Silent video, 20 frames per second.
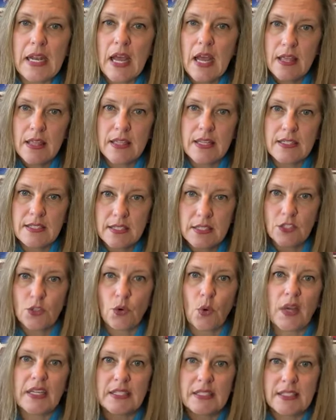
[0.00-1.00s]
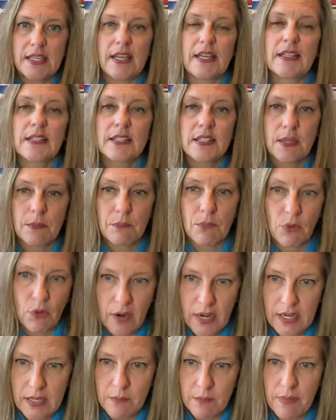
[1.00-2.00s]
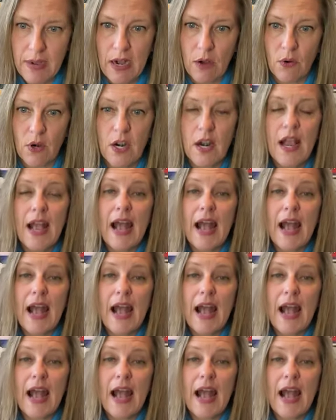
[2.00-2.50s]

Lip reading: this is going to take some brain power